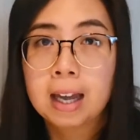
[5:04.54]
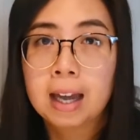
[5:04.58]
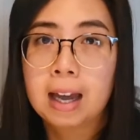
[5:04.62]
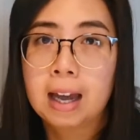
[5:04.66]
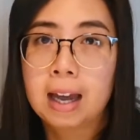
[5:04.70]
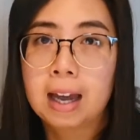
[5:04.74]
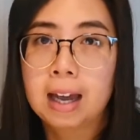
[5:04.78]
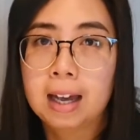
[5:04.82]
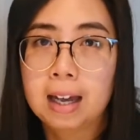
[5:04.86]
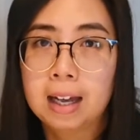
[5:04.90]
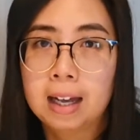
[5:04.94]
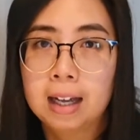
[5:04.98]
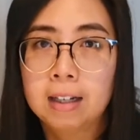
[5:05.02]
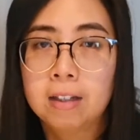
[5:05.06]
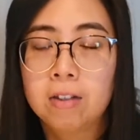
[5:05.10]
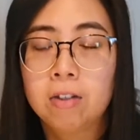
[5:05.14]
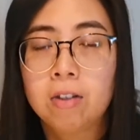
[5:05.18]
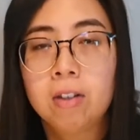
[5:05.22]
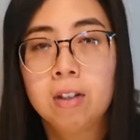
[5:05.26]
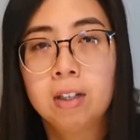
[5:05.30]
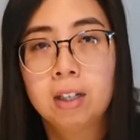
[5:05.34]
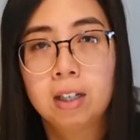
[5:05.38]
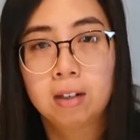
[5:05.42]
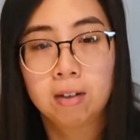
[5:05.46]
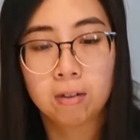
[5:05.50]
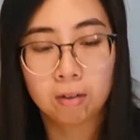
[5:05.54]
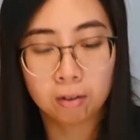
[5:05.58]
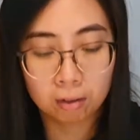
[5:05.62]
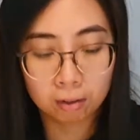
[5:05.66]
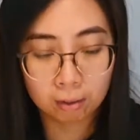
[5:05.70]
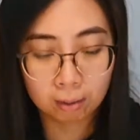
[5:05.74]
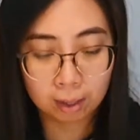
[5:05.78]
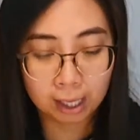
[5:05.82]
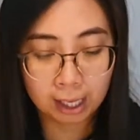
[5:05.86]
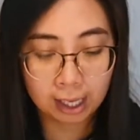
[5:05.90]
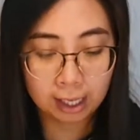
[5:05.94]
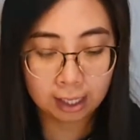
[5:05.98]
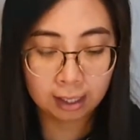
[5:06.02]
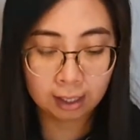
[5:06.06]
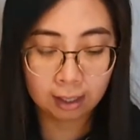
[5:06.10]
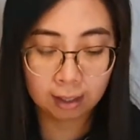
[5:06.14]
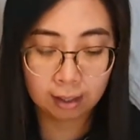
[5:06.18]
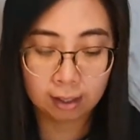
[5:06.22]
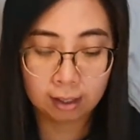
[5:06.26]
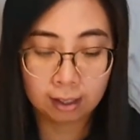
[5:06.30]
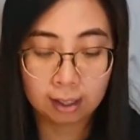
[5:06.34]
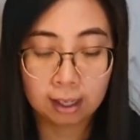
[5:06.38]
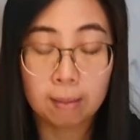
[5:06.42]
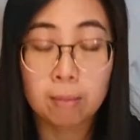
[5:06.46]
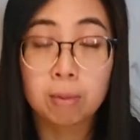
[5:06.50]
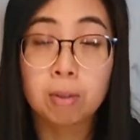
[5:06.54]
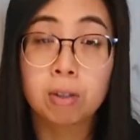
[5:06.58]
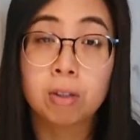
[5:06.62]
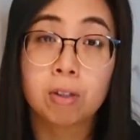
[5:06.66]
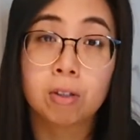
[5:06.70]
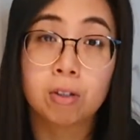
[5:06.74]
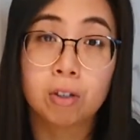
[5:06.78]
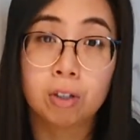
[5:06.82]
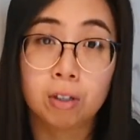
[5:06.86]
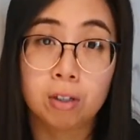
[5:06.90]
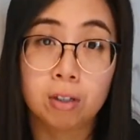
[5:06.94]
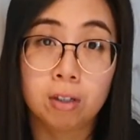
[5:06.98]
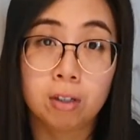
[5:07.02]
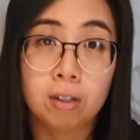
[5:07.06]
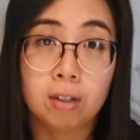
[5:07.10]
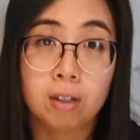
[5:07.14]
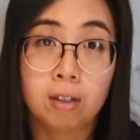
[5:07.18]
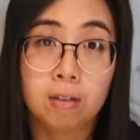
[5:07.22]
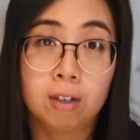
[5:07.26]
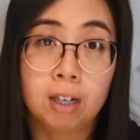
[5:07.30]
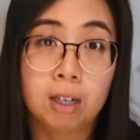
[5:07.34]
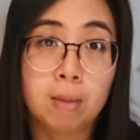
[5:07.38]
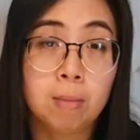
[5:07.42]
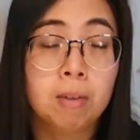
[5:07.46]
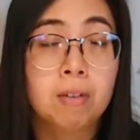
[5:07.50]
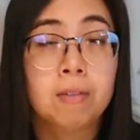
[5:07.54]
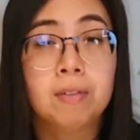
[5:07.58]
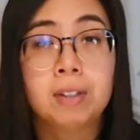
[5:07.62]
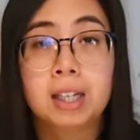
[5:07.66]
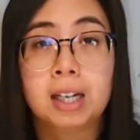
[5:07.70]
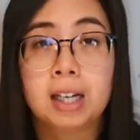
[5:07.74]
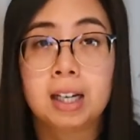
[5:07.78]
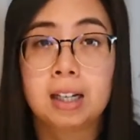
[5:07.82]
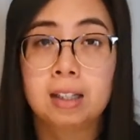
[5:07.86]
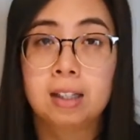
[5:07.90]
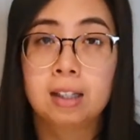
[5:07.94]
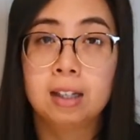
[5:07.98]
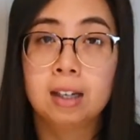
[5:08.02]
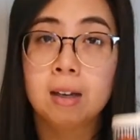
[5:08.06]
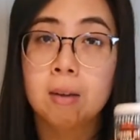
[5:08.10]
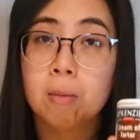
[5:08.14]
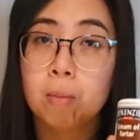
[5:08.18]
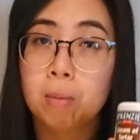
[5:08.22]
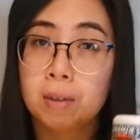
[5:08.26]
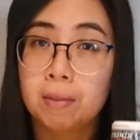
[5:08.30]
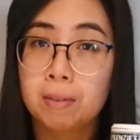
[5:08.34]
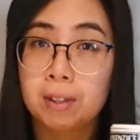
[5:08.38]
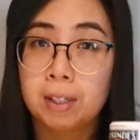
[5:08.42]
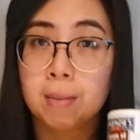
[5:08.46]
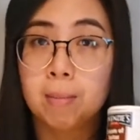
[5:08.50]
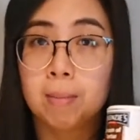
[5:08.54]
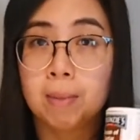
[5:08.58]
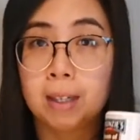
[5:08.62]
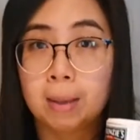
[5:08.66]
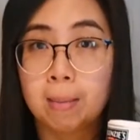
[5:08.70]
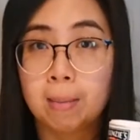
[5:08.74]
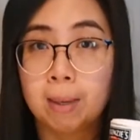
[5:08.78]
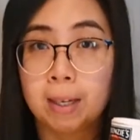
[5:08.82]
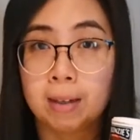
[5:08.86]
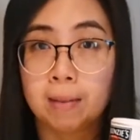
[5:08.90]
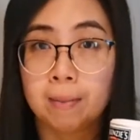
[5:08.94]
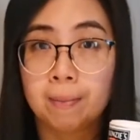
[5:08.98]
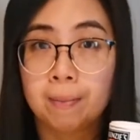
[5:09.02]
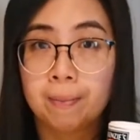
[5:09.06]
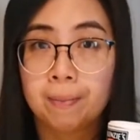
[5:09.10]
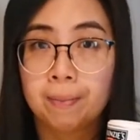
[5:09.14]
and you can always substitute the cream of tartar with some lemon